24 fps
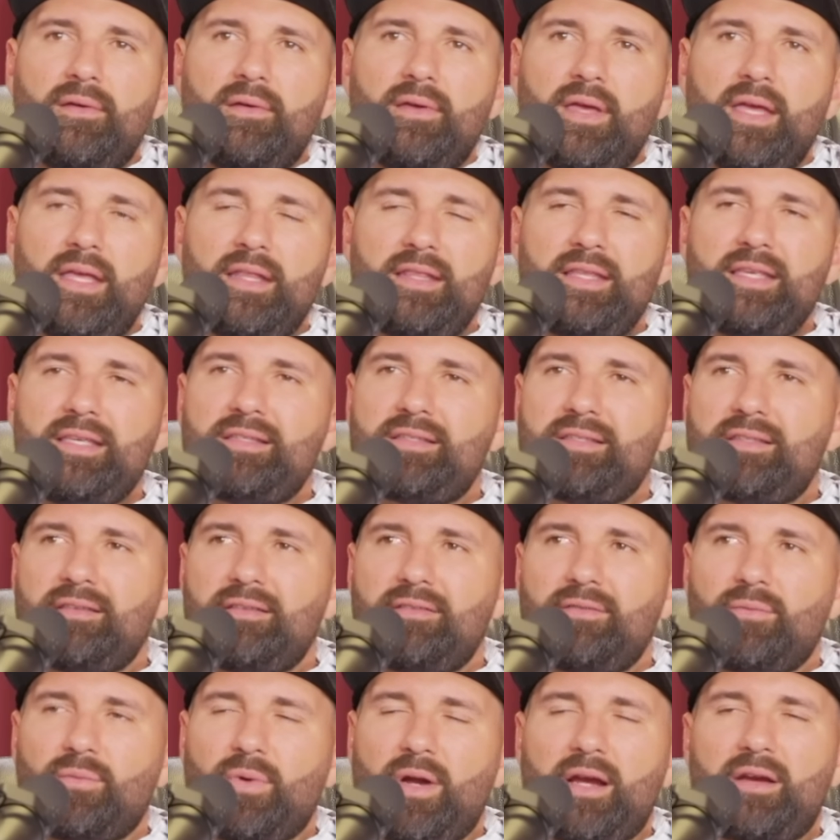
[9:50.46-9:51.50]
and these
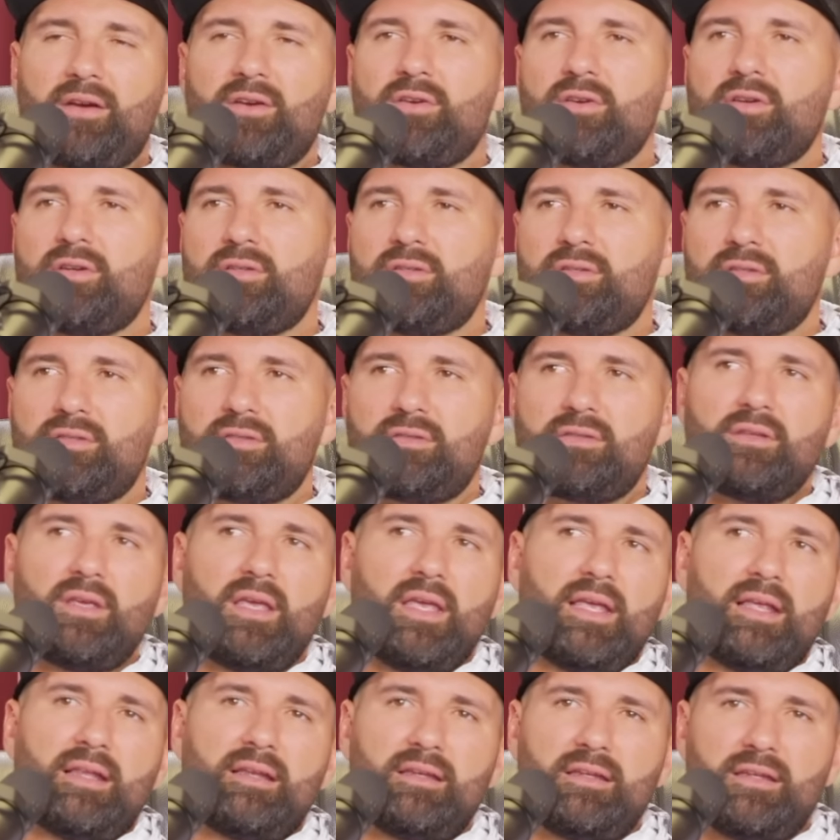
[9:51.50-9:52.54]
records
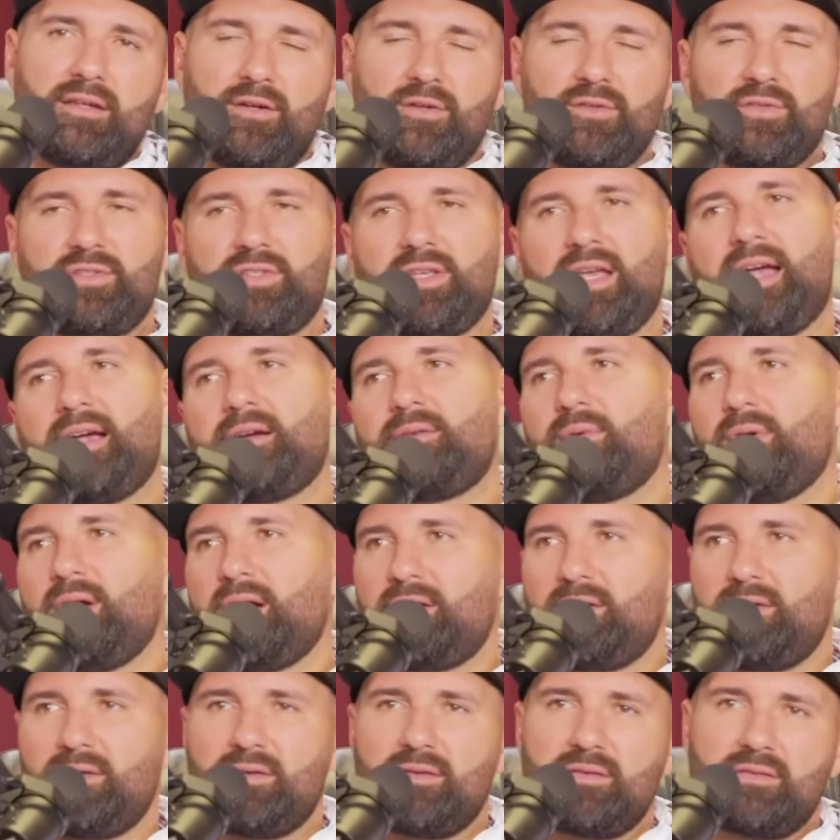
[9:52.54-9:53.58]
and you know sack
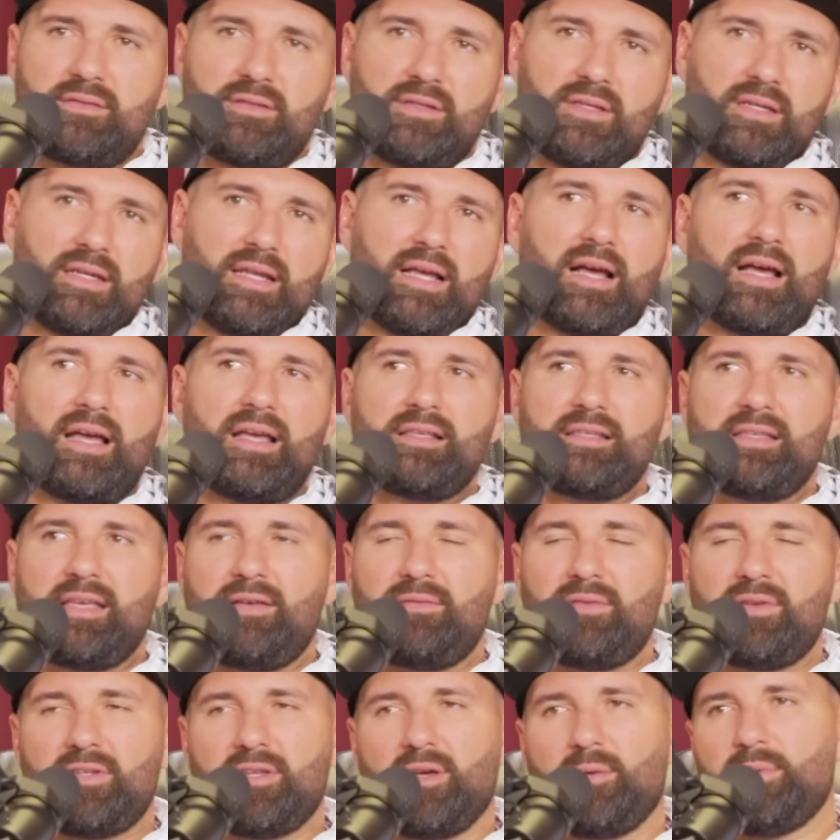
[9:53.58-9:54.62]
records and guys
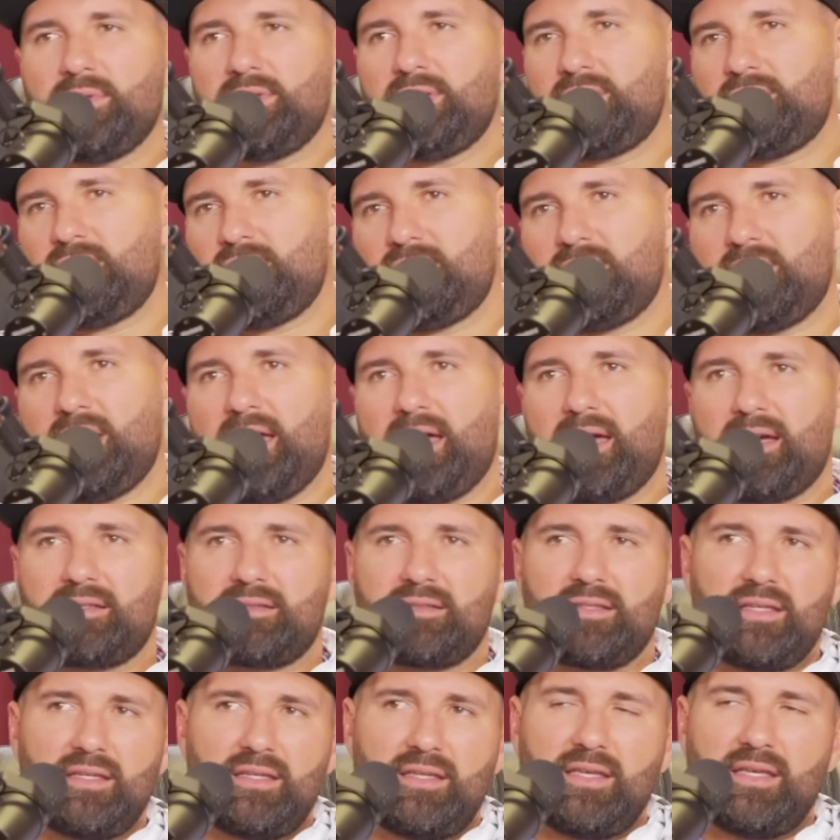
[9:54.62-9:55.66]
having double digit sacks,
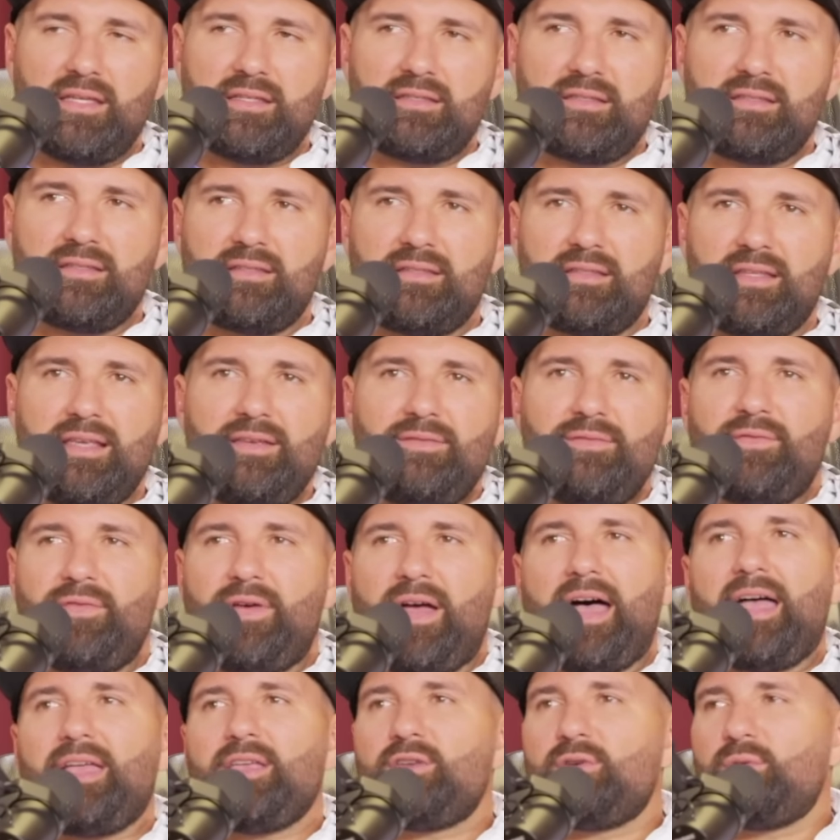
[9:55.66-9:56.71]
like it's
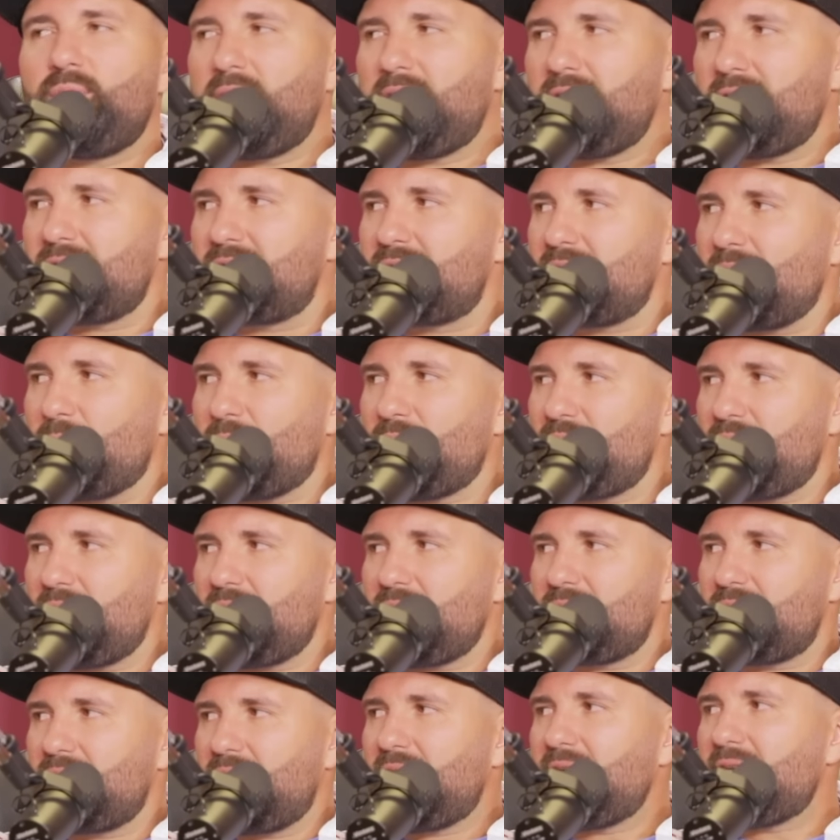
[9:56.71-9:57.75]
devaluing some of
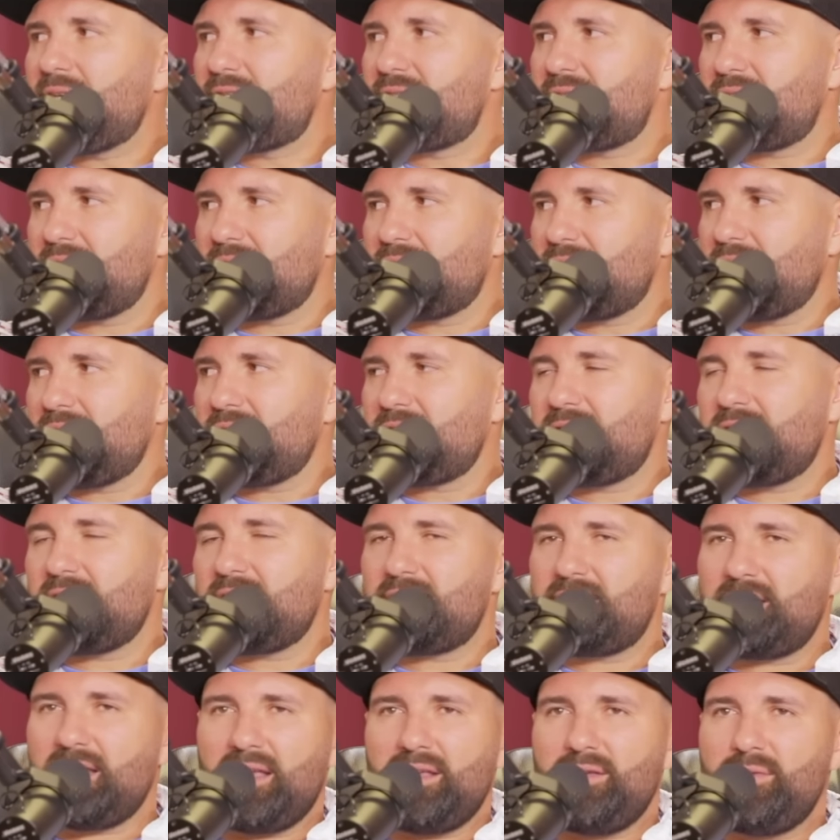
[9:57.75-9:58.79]
these key
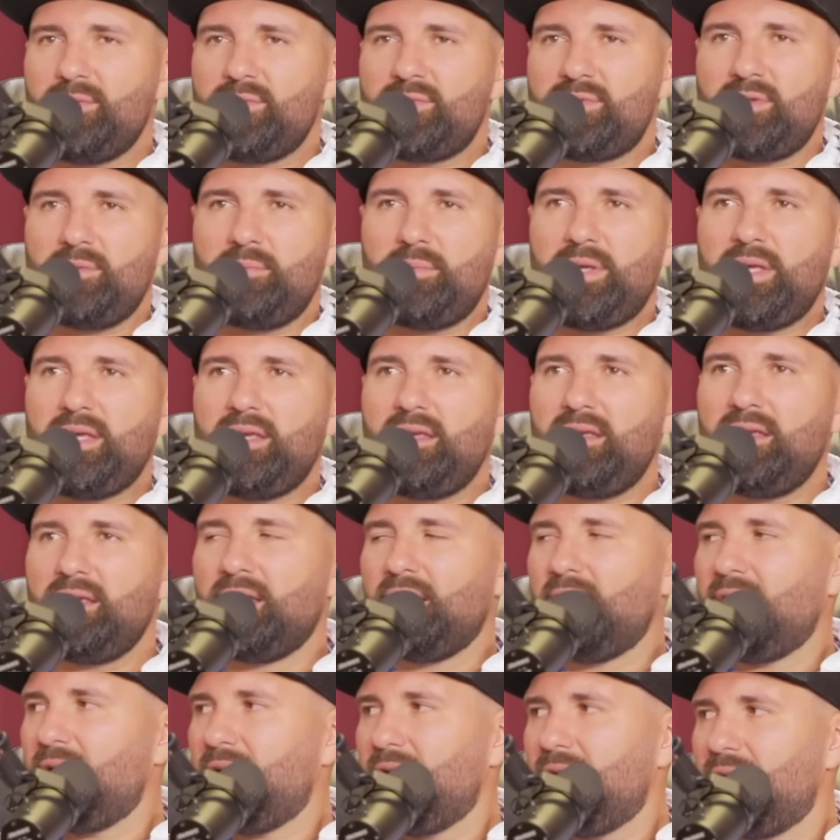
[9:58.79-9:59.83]
statistics that used to be
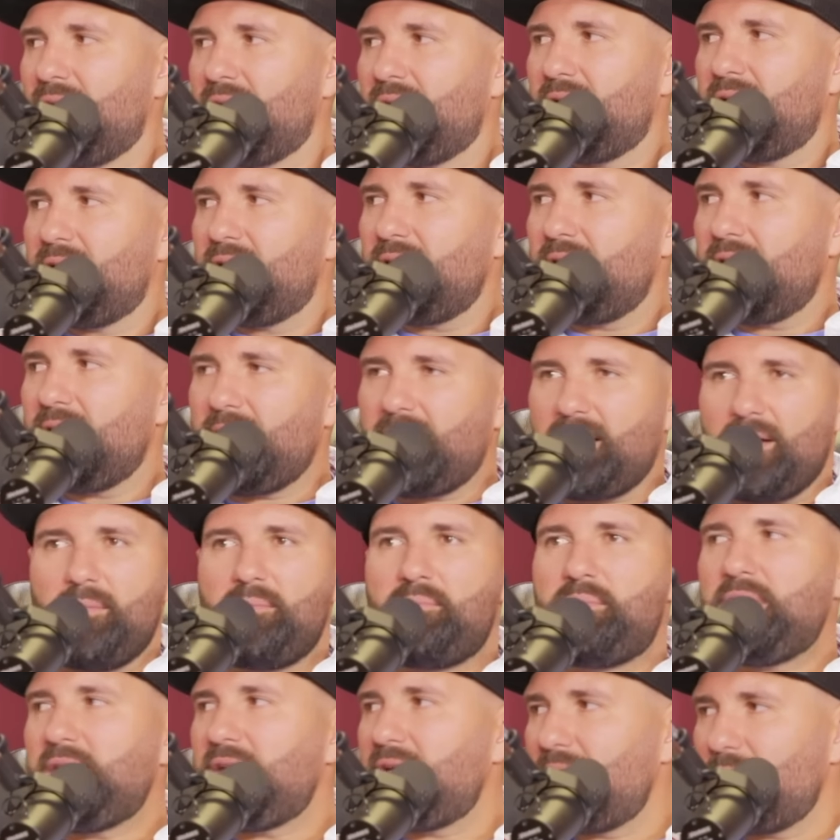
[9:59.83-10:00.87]
like a
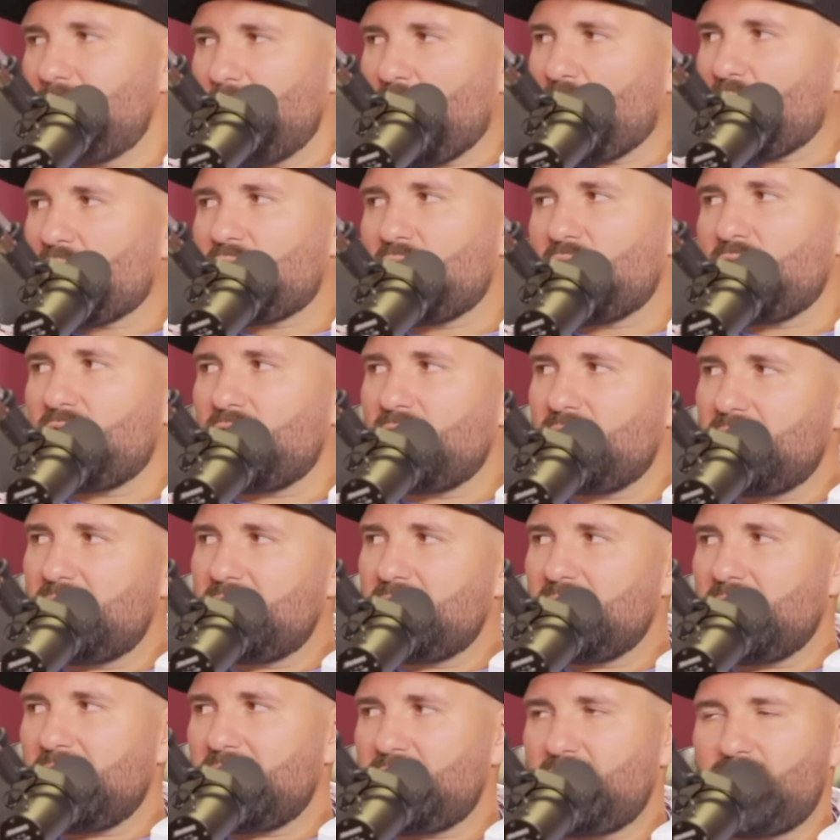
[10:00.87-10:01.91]
big marker
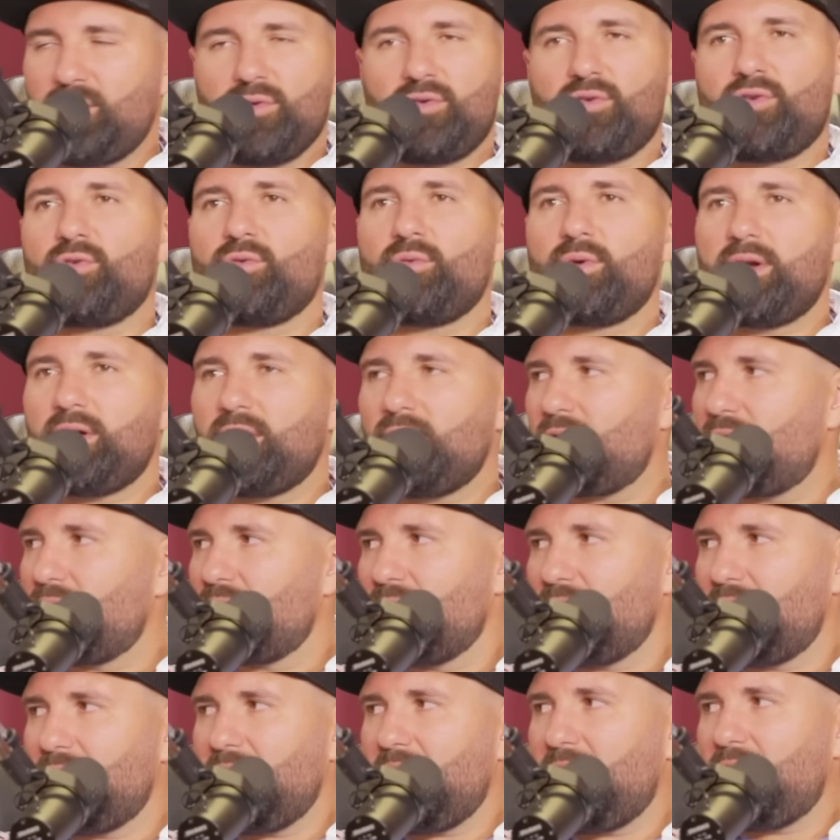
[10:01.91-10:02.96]
in like your career
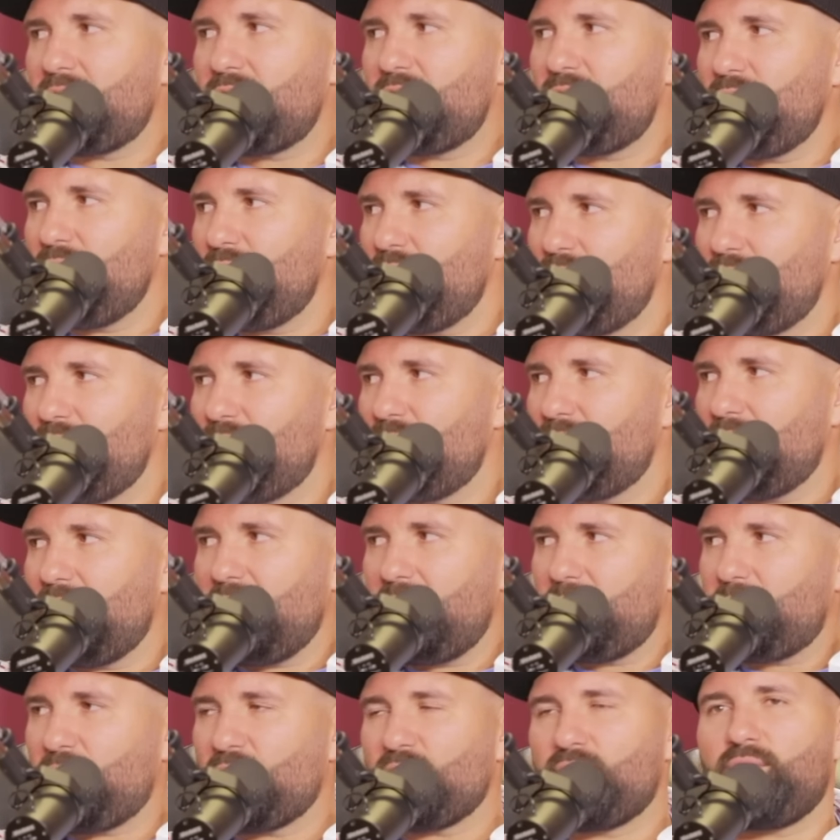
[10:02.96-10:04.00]
yeah. and how you
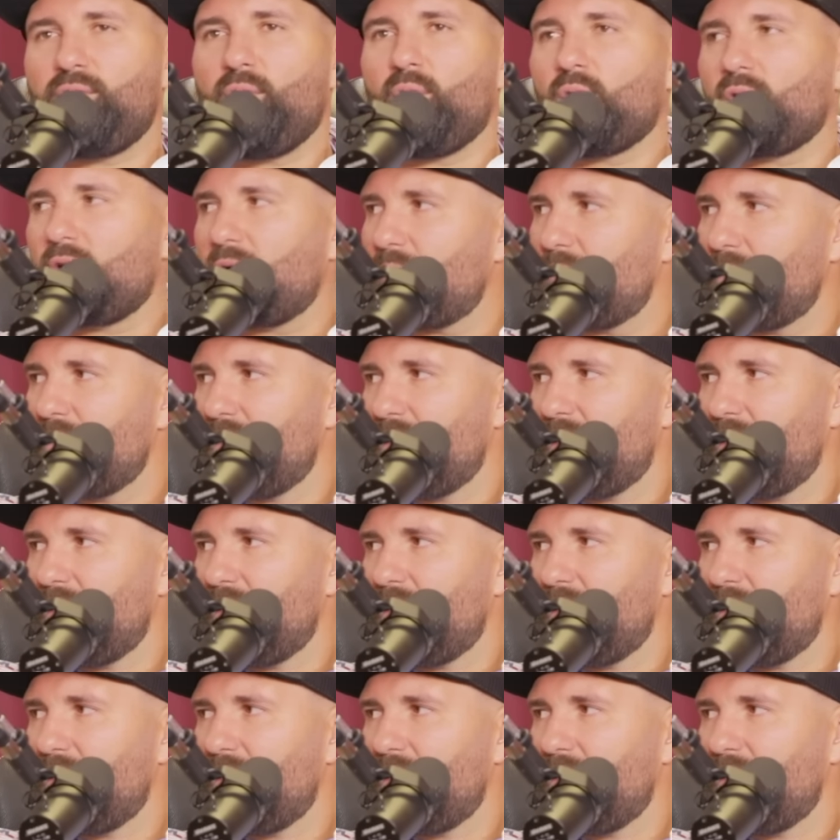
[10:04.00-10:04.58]
no, perform.